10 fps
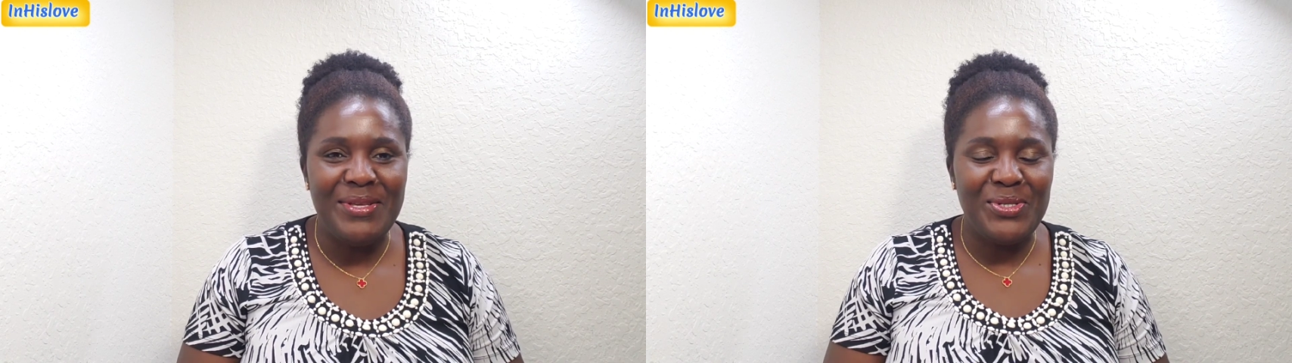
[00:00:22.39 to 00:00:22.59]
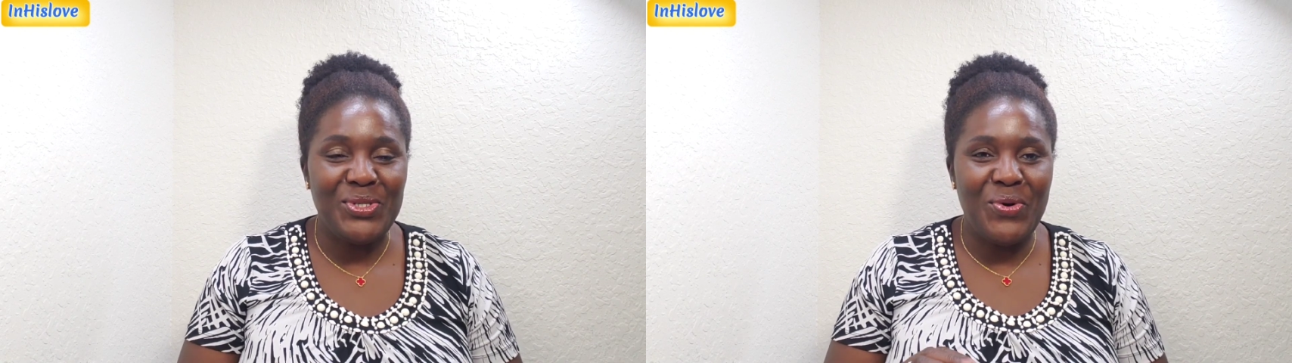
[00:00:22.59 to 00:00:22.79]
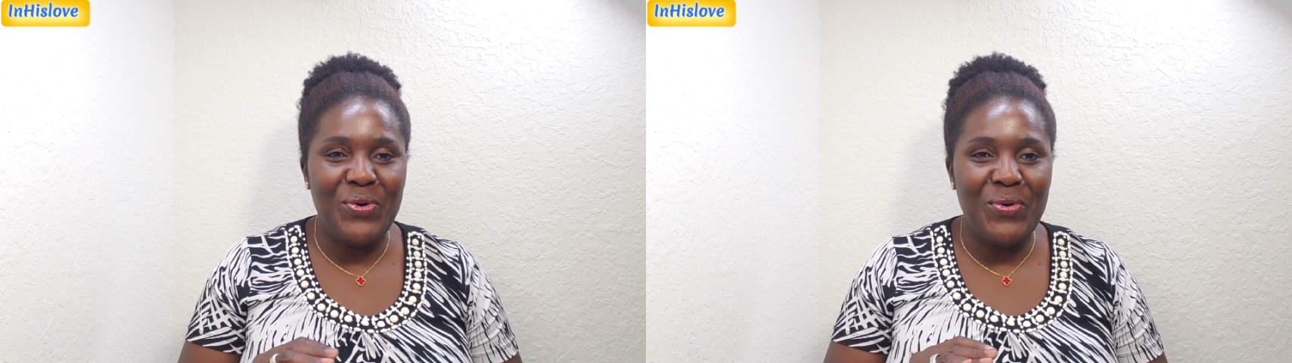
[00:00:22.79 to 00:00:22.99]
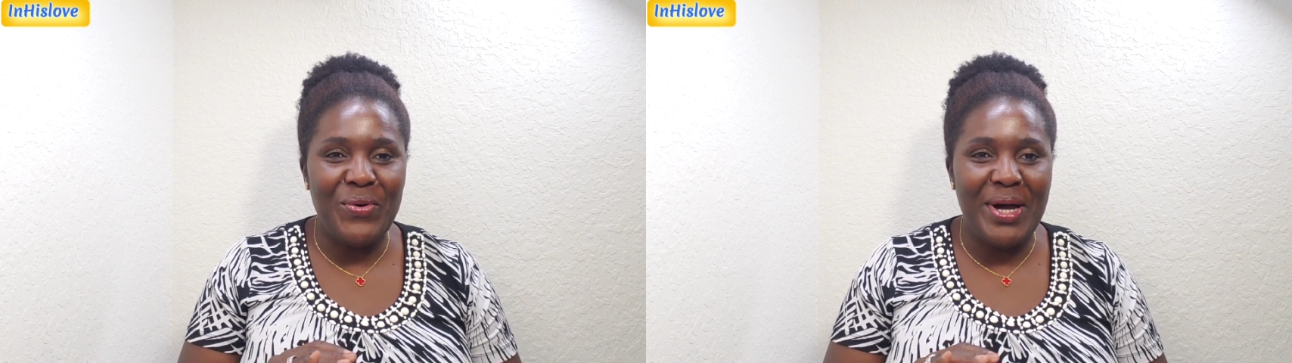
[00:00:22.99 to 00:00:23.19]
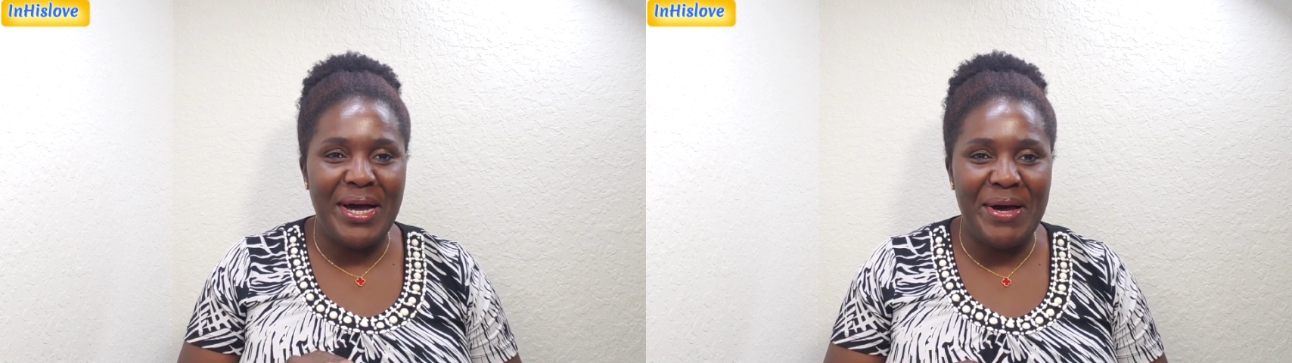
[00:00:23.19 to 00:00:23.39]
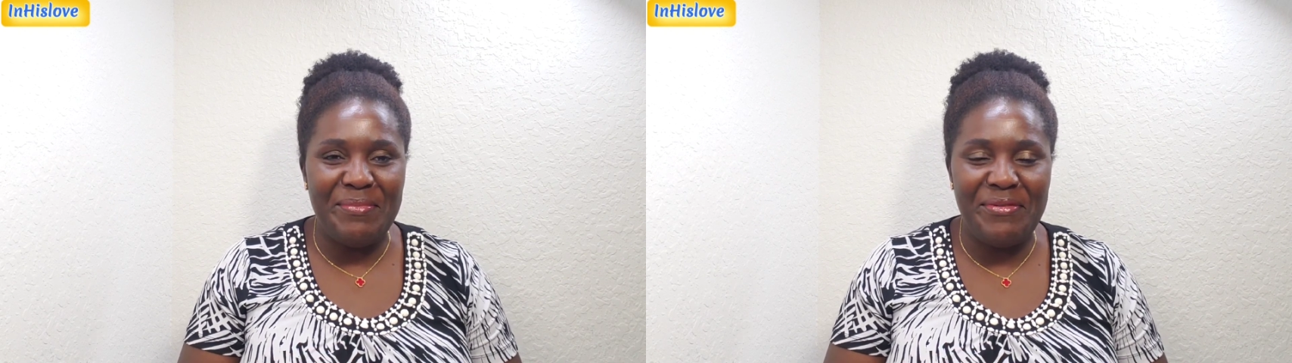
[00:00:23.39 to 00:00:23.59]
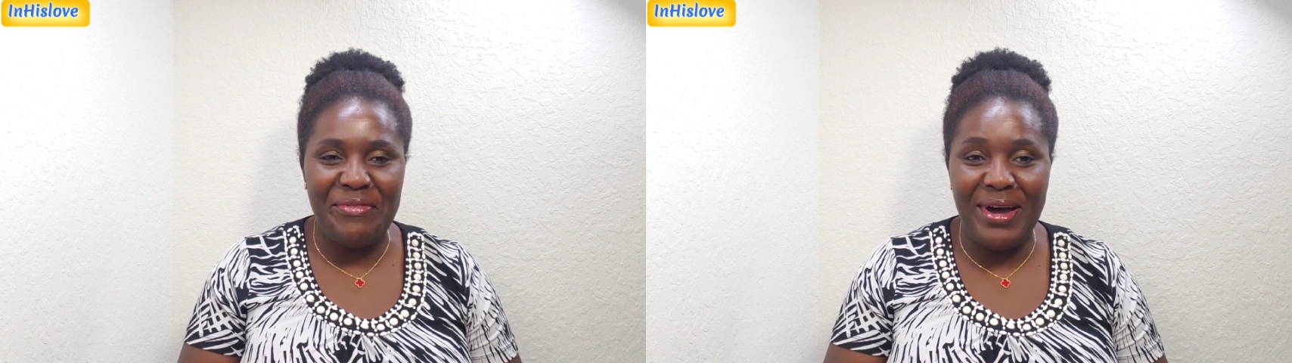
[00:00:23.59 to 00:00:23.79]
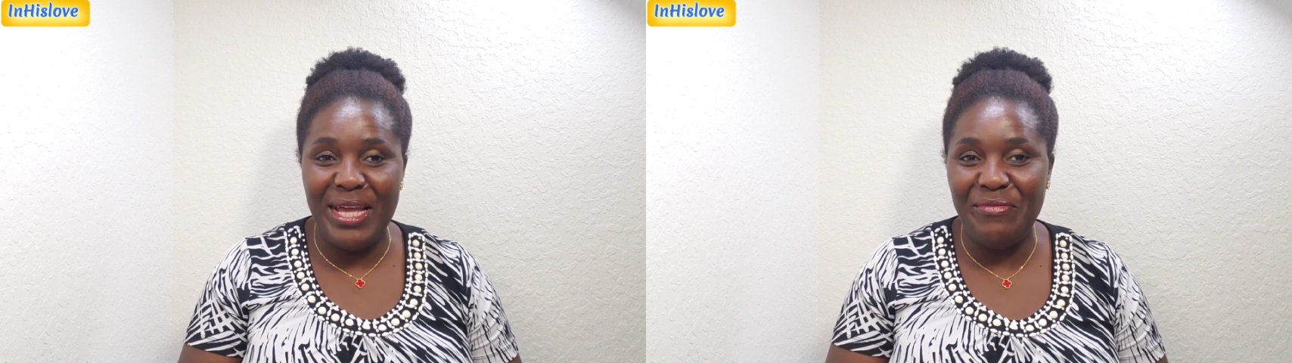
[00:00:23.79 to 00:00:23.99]
So
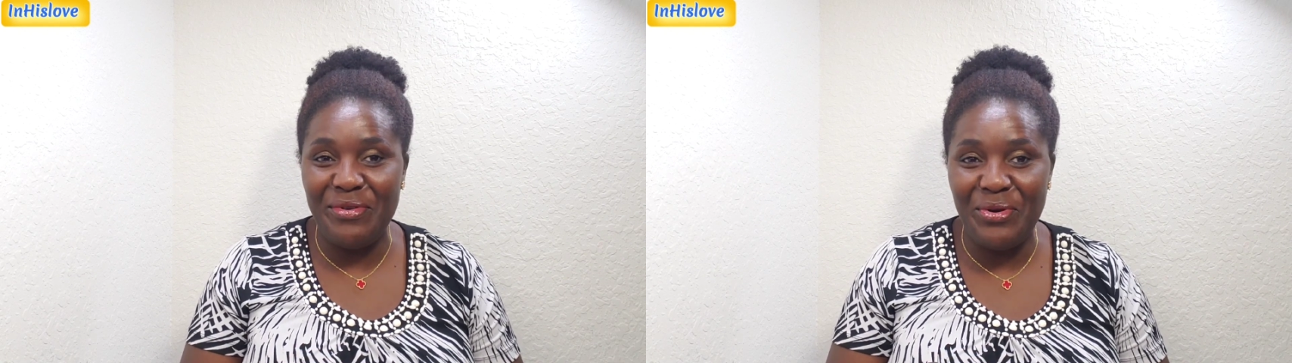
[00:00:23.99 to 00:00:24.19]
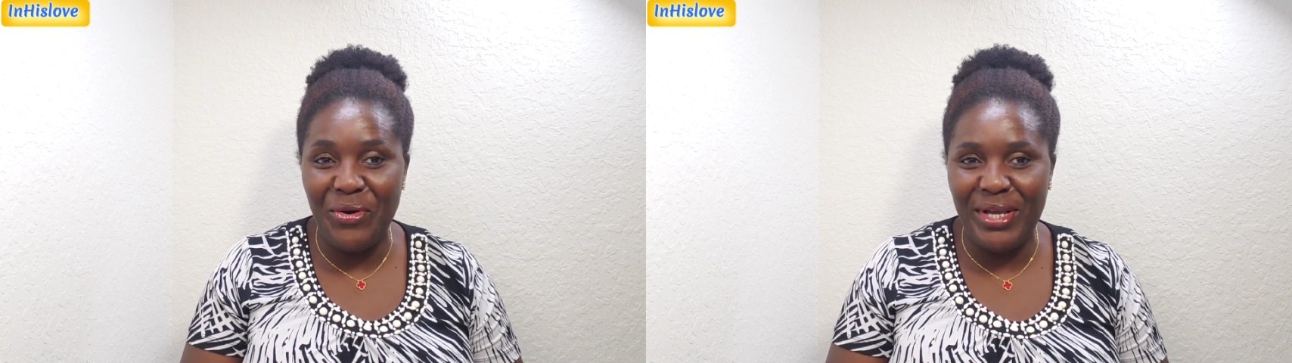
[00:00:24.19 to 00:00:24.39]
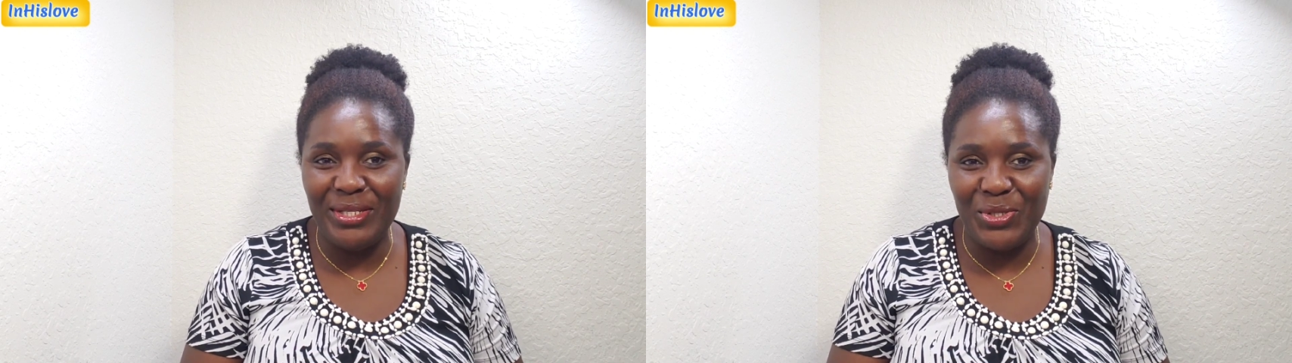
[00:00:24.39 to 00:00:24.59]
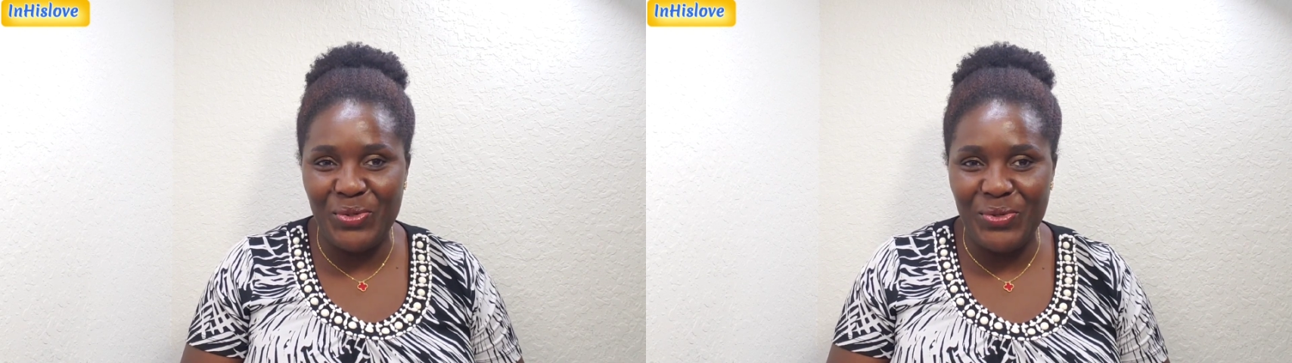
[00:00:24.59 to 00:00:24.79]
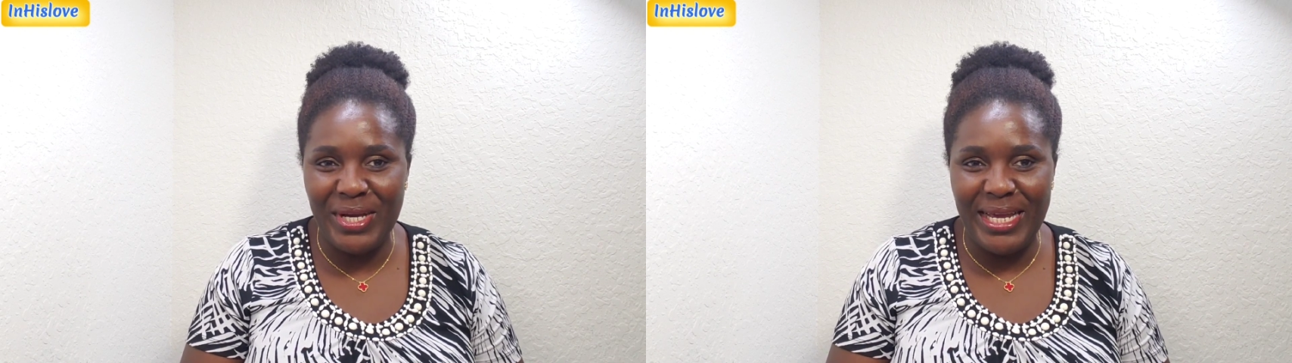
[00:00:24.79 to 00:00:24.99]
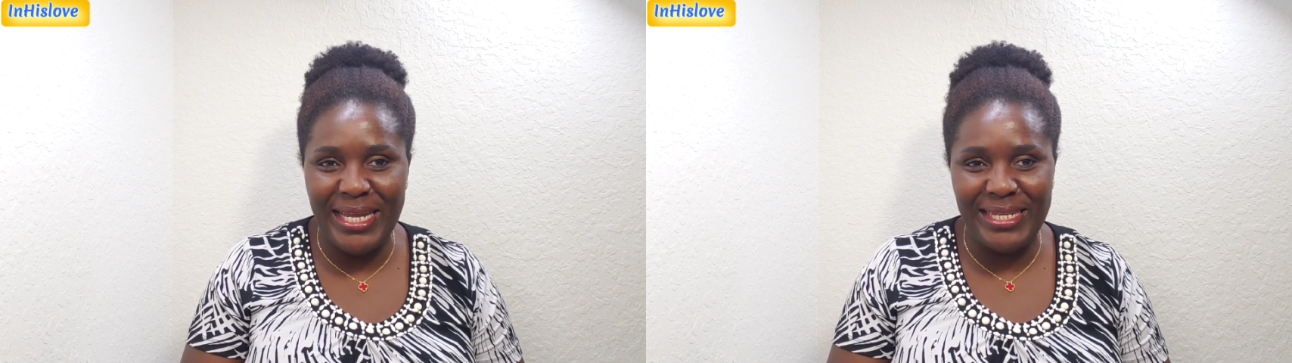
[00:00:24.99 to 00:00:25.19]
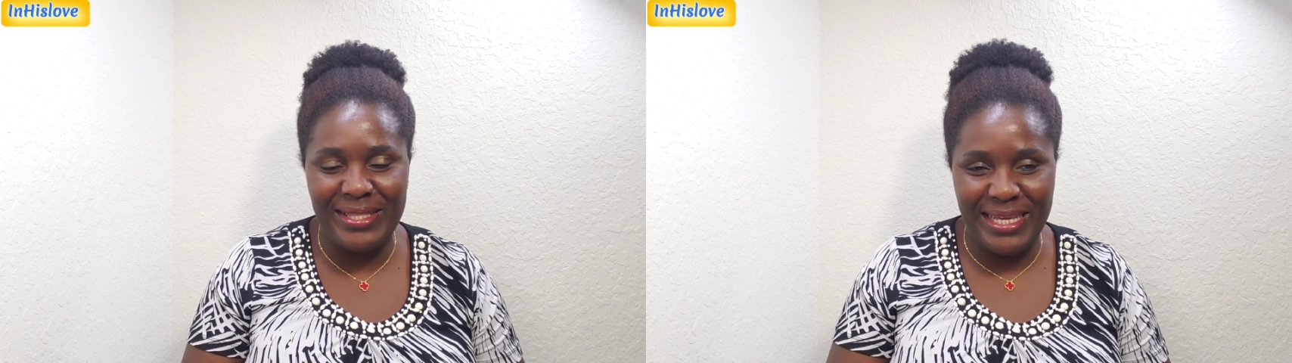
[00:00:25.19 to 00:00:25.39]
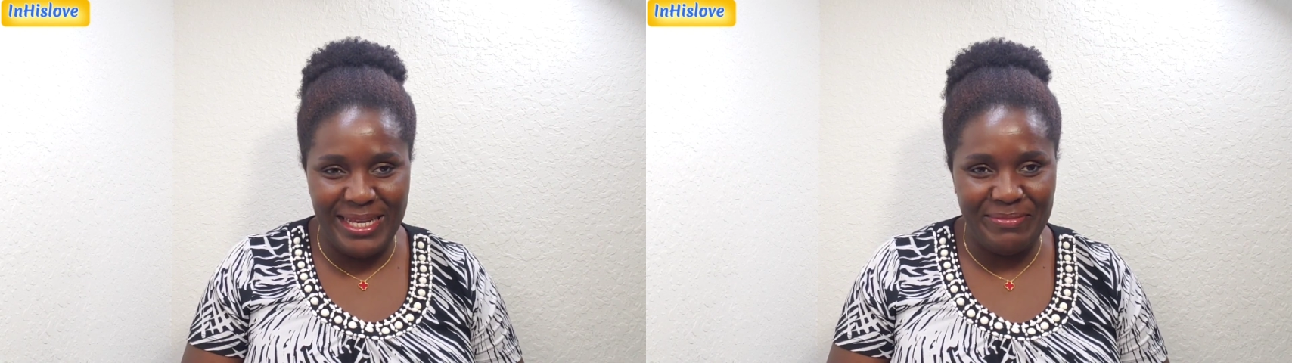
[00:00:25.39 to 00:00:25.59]
before I even go into
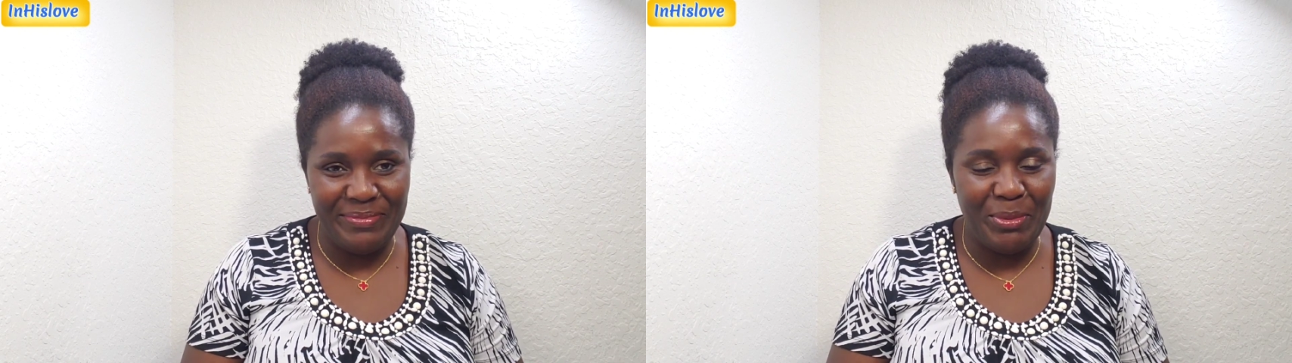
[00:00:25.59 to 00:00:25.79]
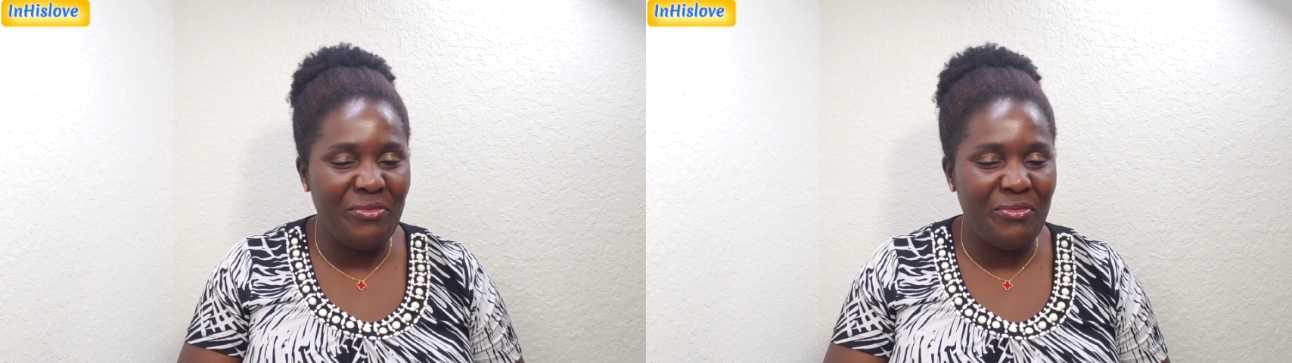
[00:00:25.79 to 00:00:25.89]
anything,